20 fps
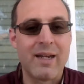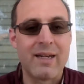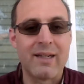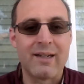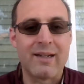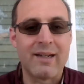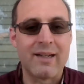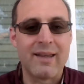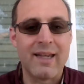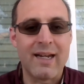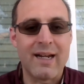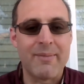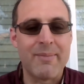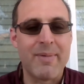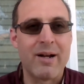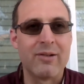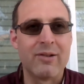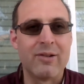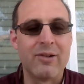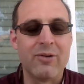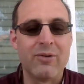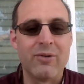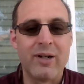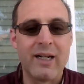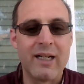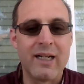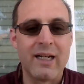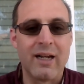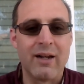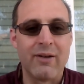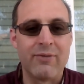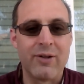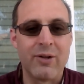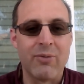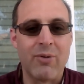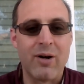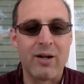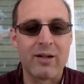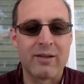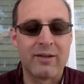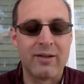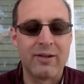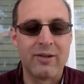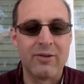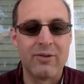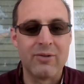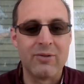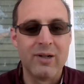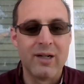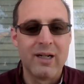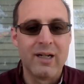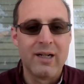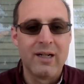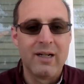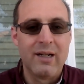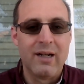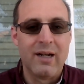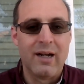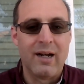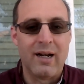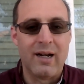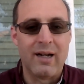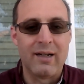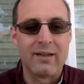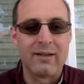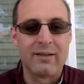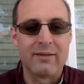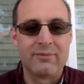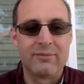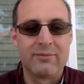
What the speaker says: that you can think about doing if you want to uh,